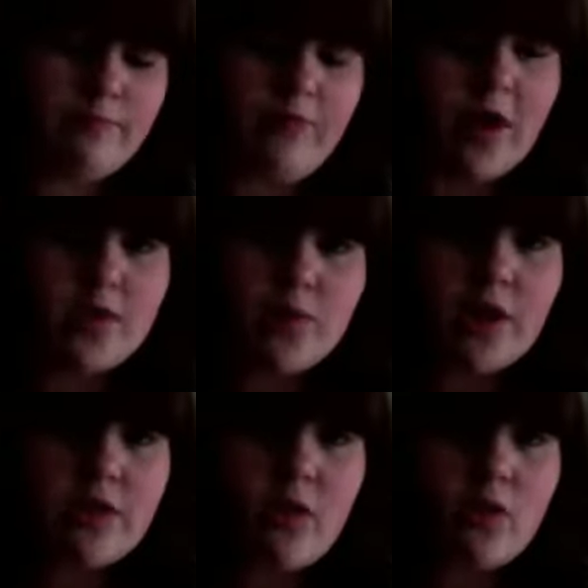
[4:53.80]
fucked with
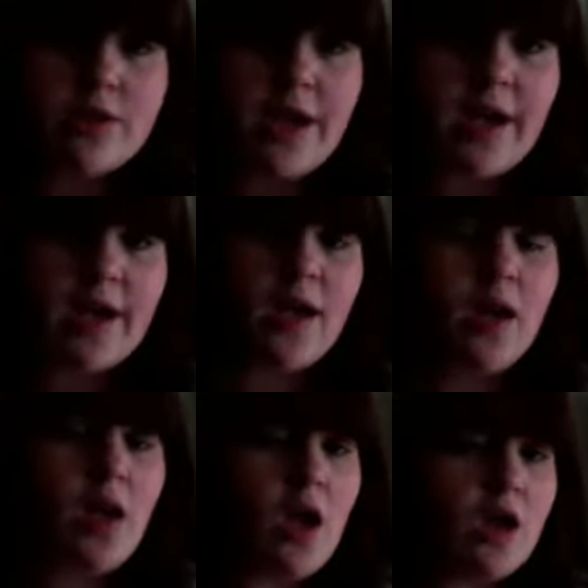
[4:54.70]
it the whole day,
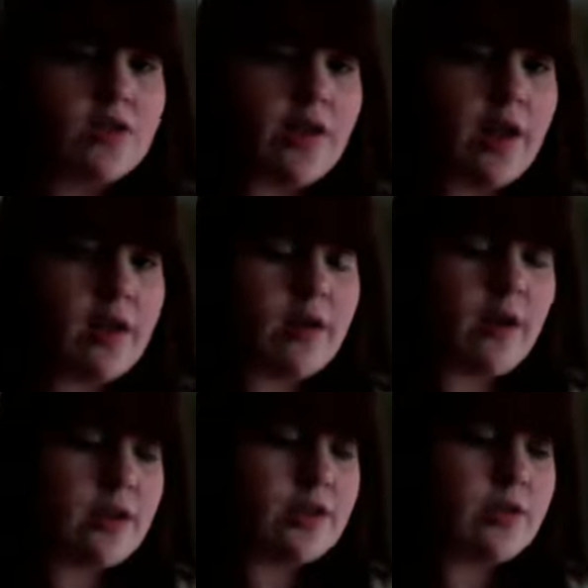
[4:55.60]
so then
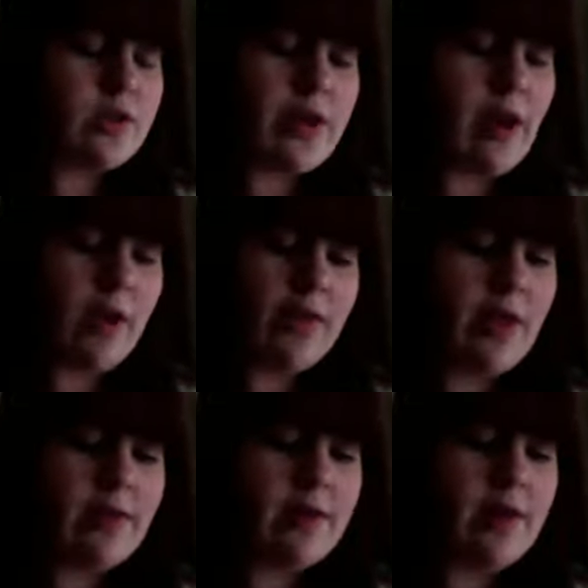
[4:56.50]
I just took it out at the
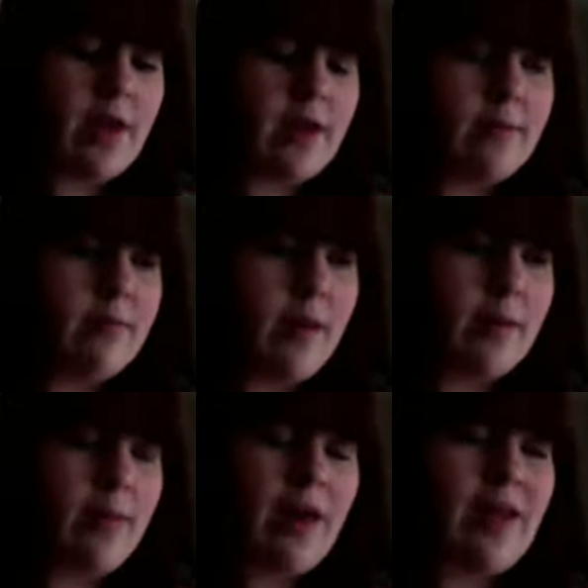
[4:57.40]
end of the day, and
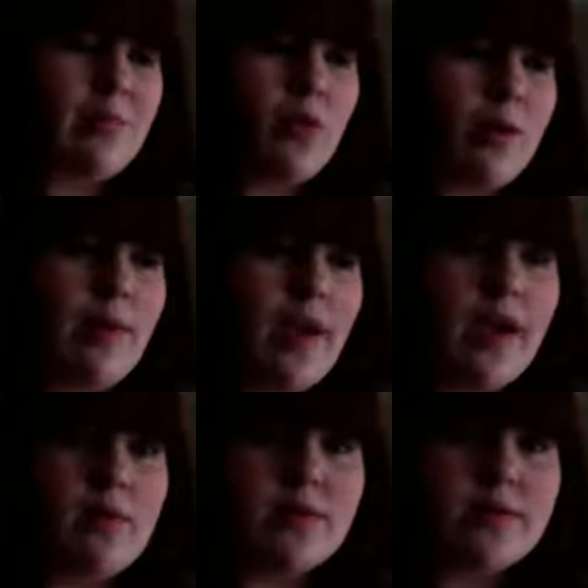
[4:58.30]
by that point, my
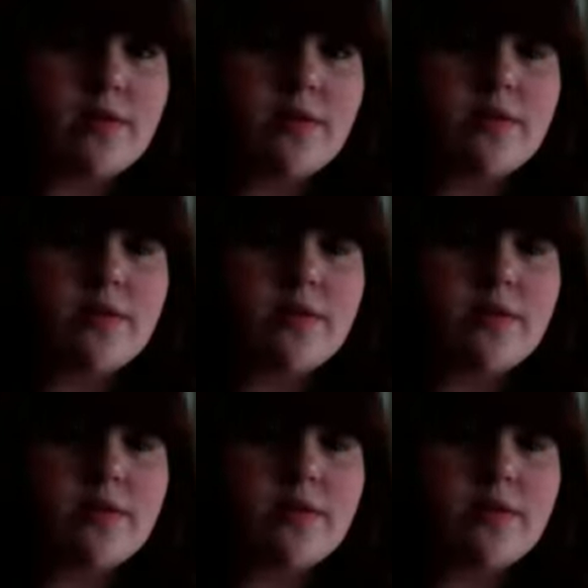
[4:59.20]
hair was